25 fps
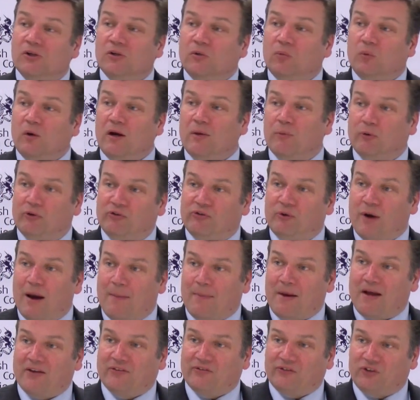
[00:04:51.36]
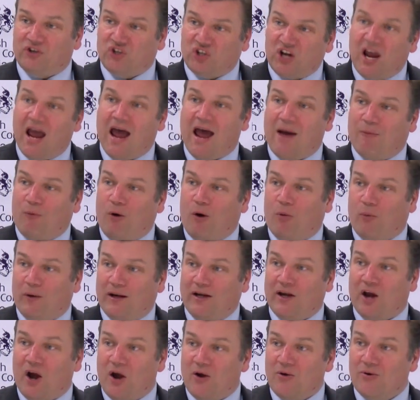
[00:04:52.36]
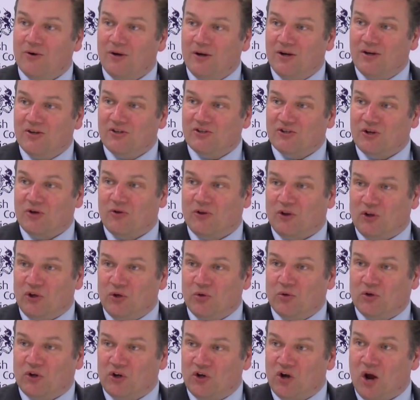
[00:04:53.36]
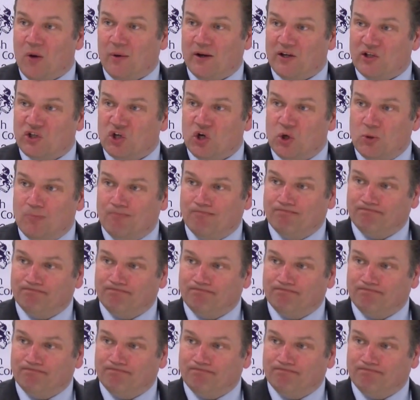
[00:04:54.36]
we will do our best to share what we know so that you can know it too.